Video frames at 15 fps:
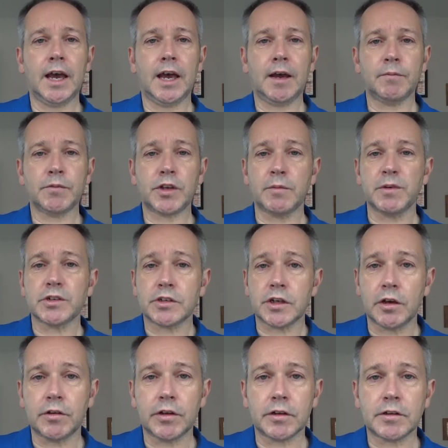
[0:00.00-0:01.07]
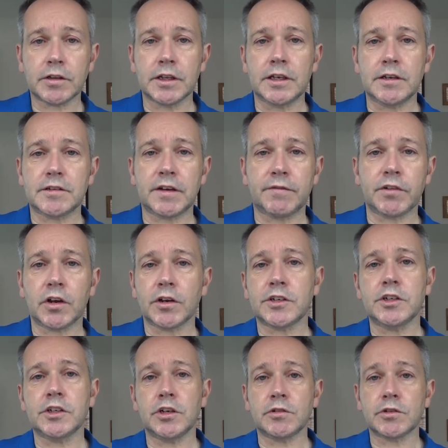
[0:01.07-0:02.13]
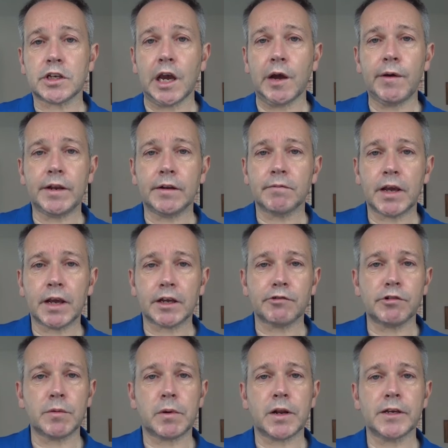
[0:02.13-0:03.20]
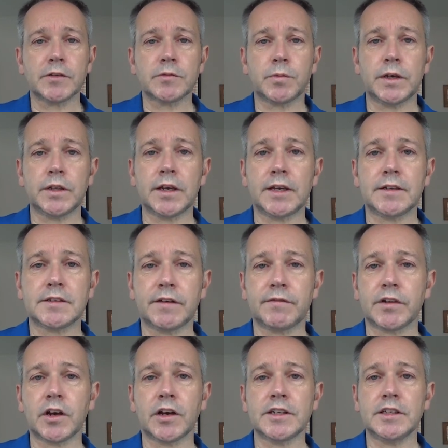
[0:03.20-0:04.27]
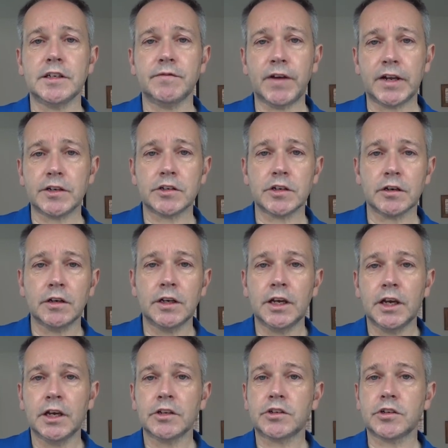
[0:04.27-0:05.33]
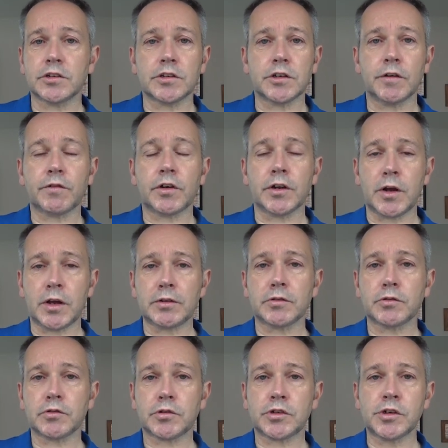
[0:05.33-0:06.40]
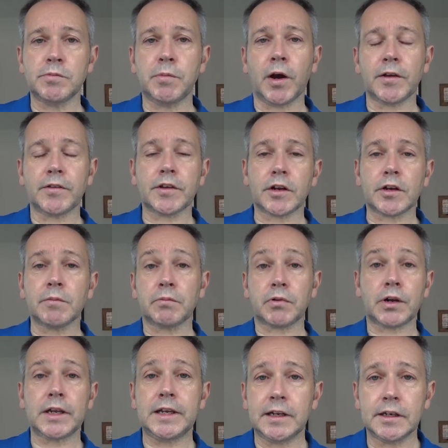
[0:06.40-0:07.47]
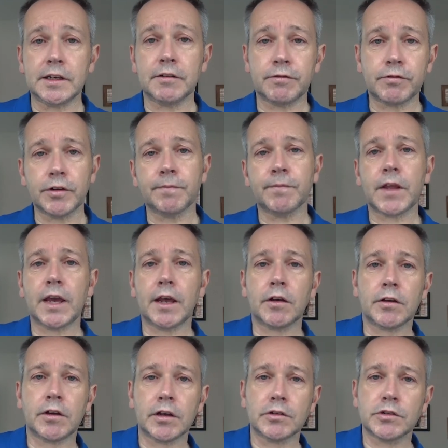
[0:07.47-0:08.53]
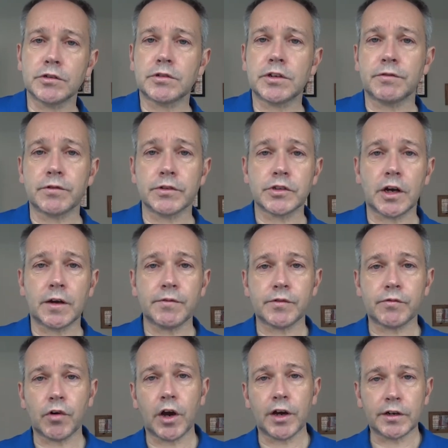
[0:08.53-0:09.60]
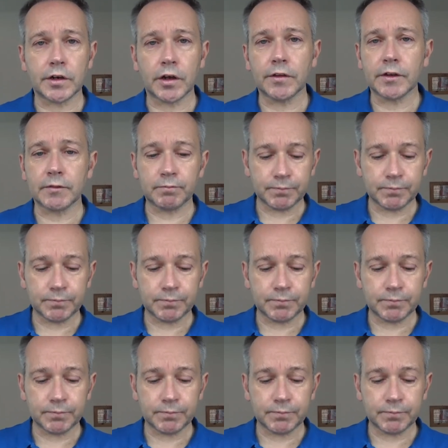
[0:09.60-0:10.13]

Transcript: So much so that the 790 Duke's going, I'm going to replace with a 790 Adventure, just so I've got two bikes that are completely different and I can do different types of riding on them.